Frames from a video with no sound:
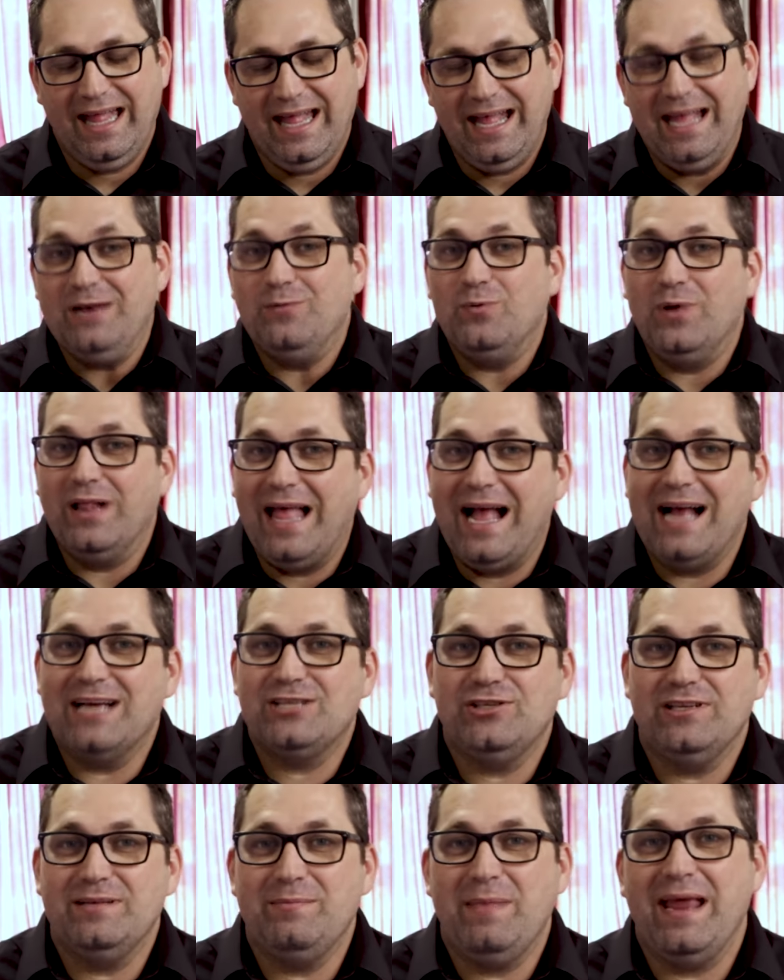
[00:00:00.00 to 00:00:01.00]
and will
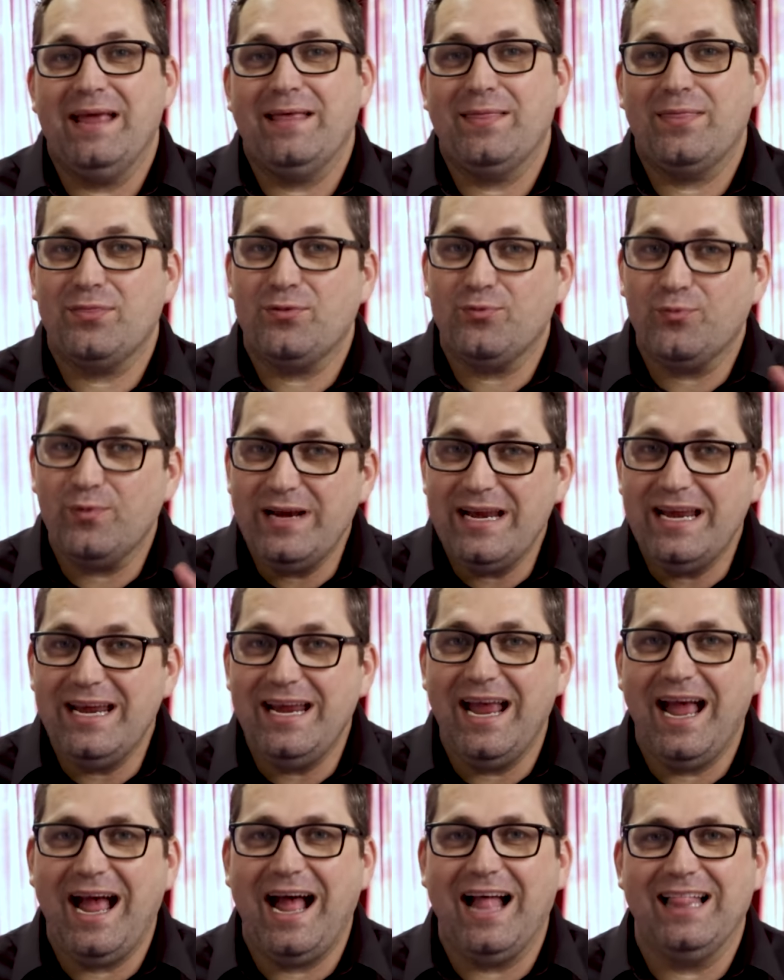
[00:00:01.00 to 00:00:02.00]
actually make
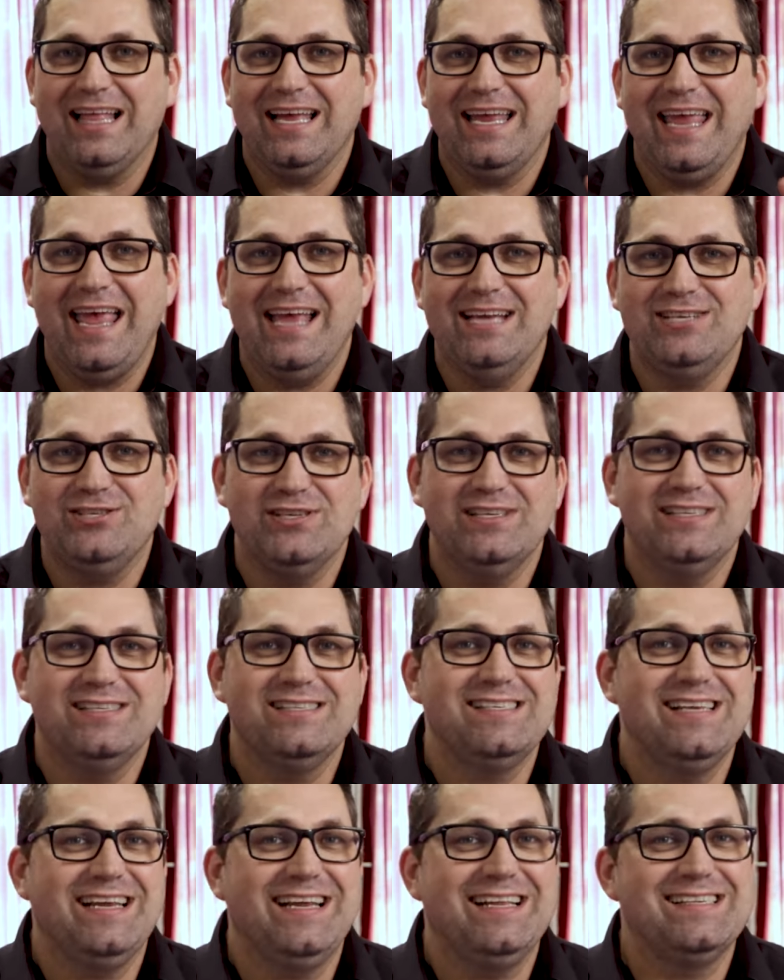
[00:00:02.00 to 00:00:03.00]
three
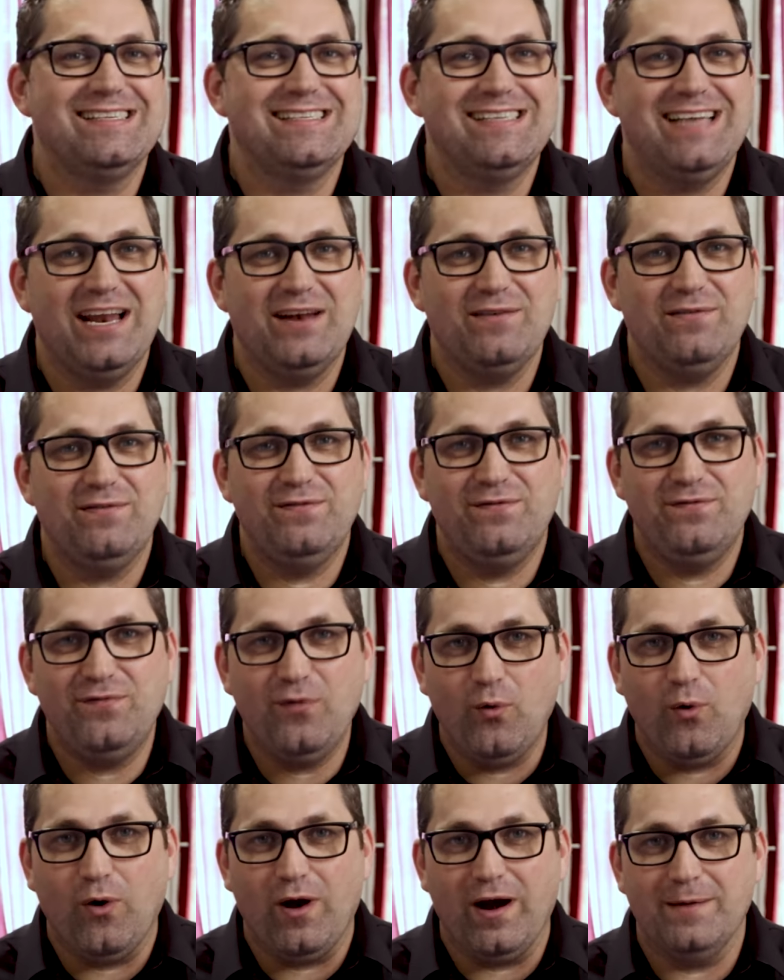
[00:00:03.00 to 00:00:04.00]
allegations instead of
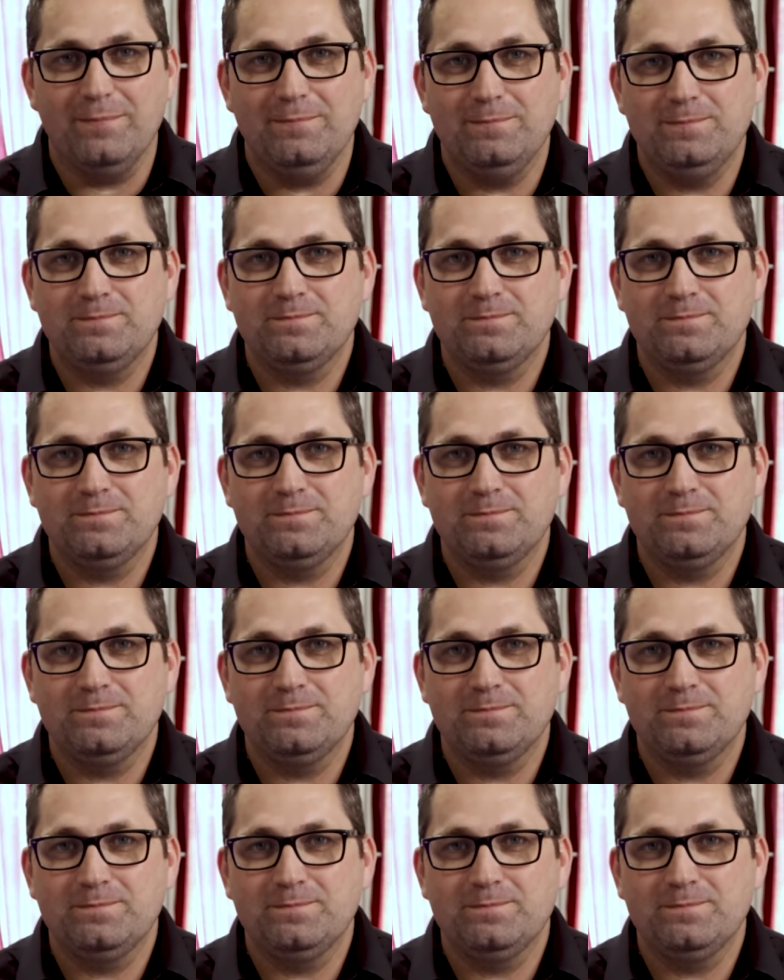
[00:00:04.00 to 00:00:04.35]
four.